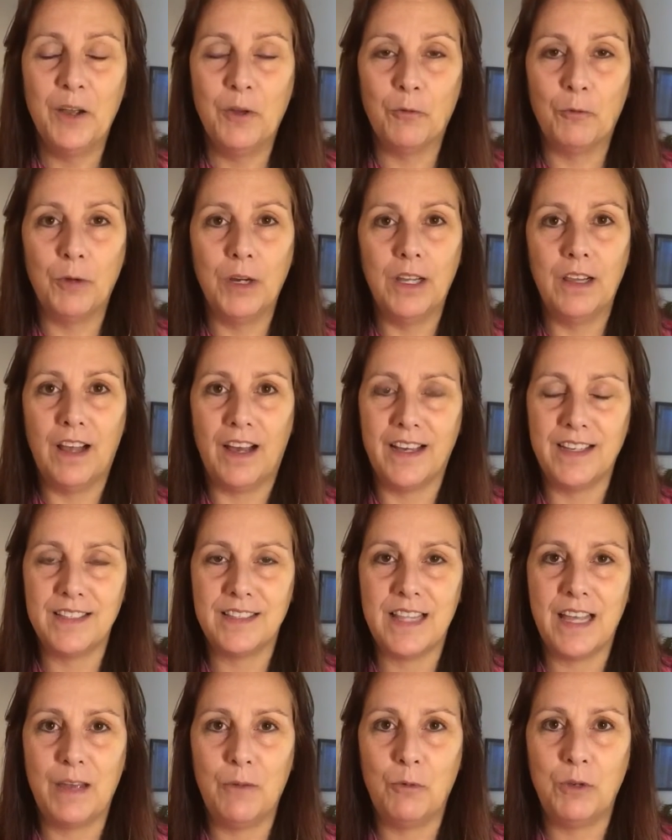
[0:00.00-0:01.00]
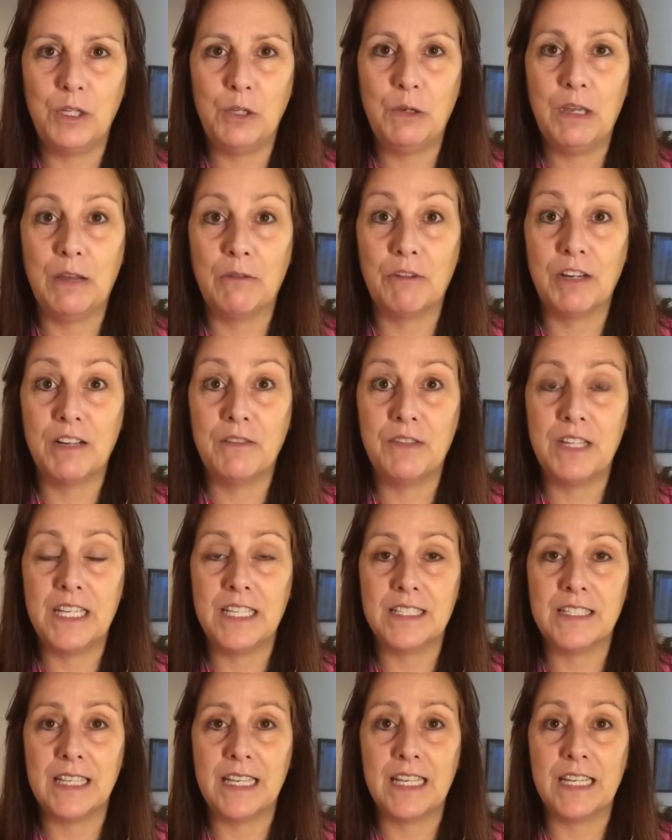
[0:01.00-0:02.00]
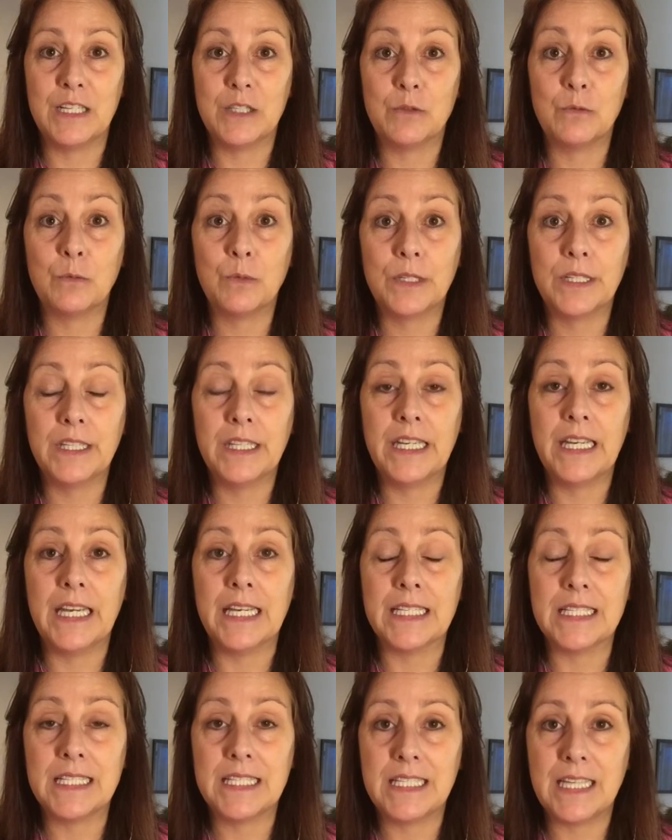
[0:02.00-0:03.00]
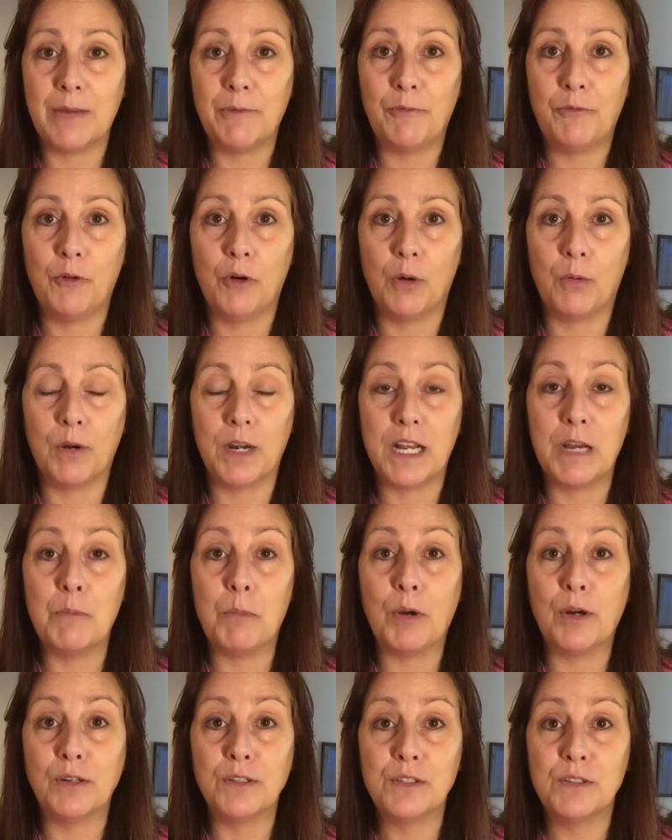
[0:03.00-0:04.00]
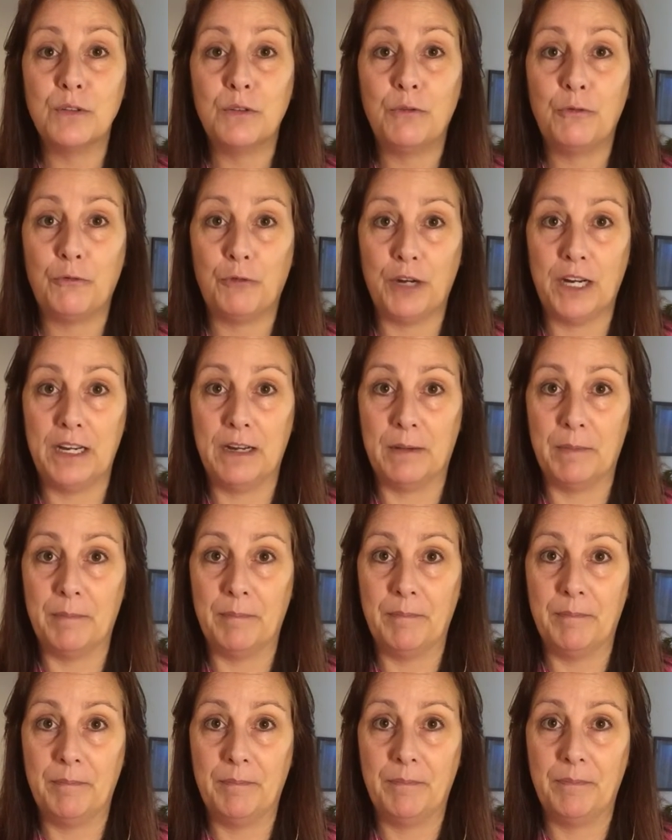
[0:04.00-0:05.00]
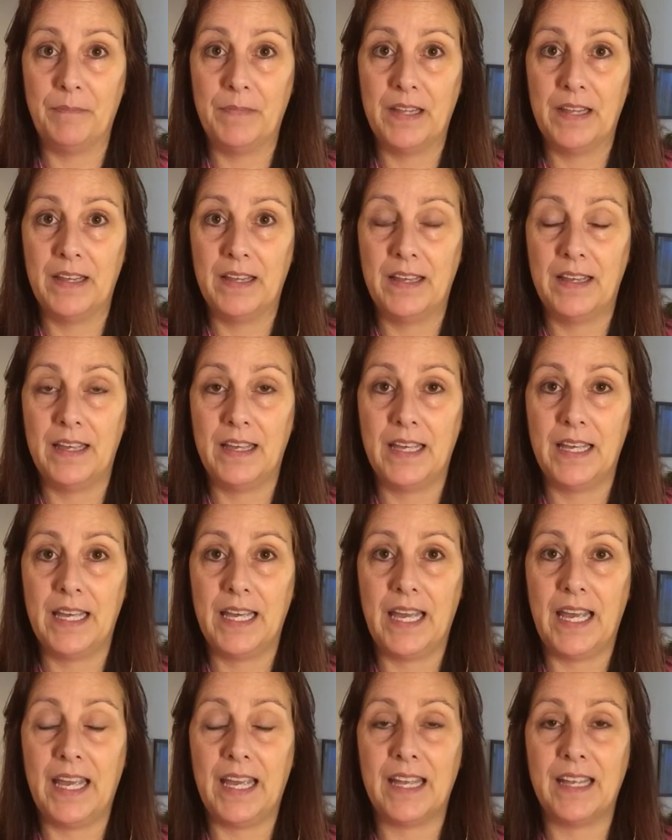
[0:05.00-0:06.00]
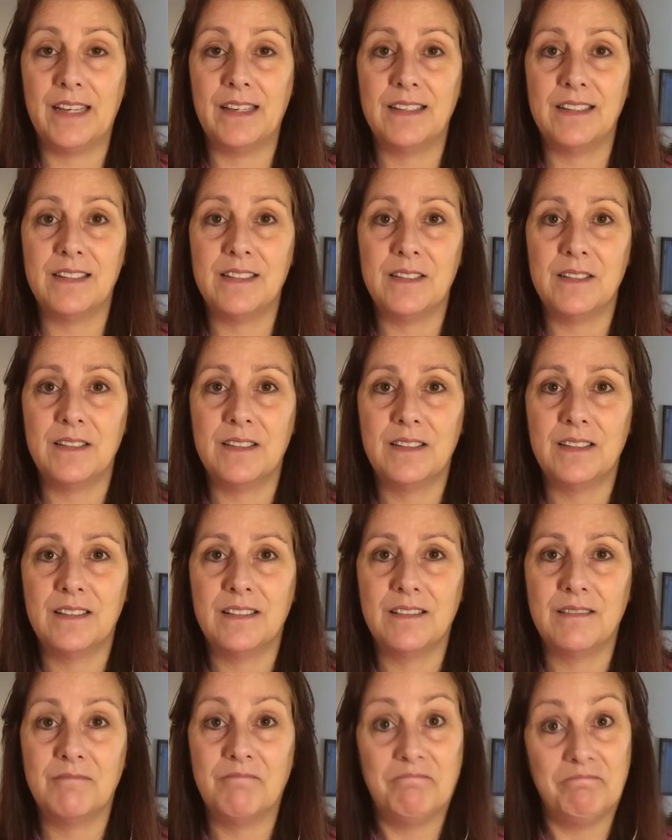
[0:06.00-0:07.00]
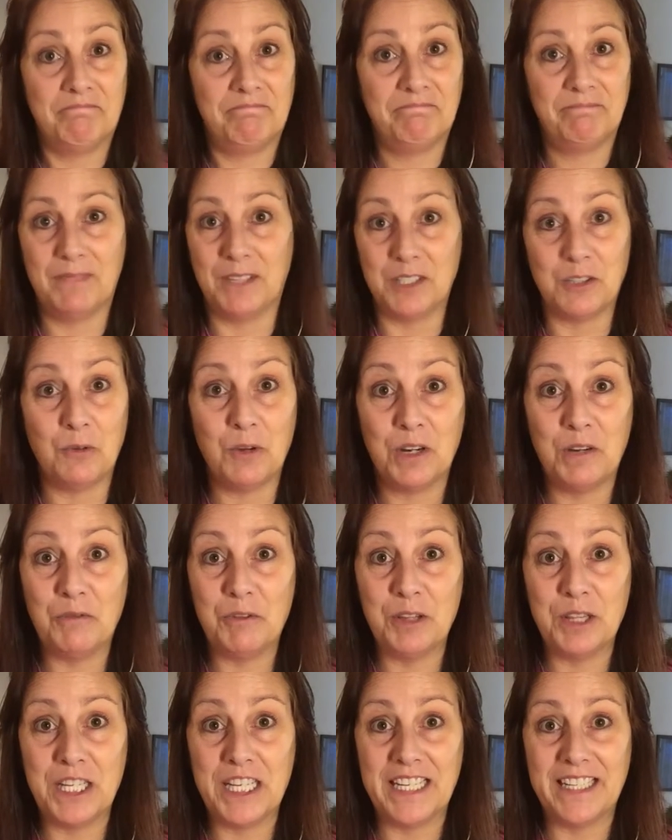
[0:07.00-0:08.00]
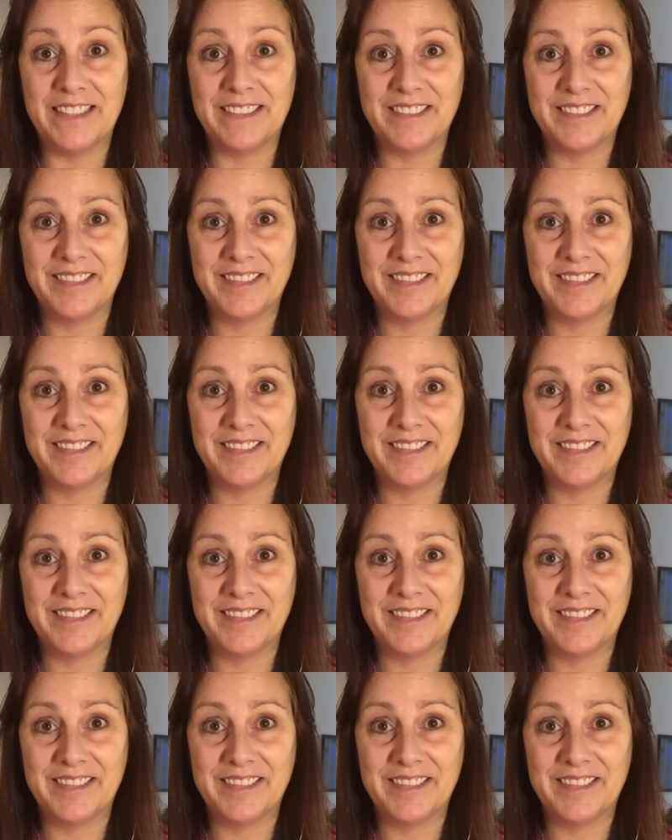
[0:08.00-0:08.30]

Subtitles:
Realize that when you get rid of these, it is really a step forward in personal freedom. And it's a wonderful thing.